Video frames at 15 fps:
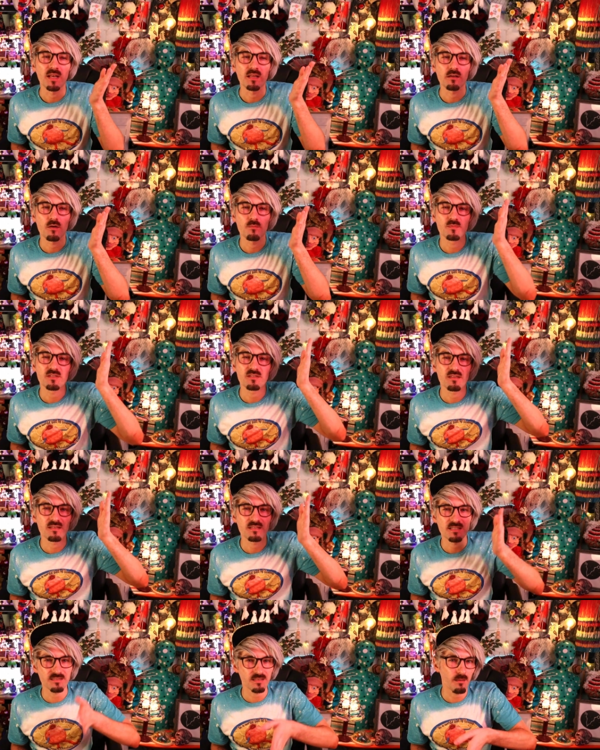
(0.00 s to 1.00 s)
when it comes to the
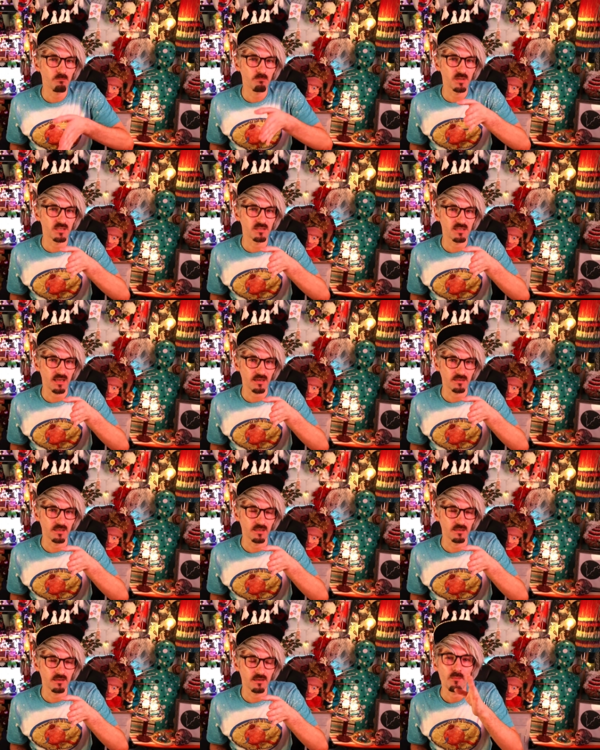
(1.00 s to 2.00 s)
stamping technique,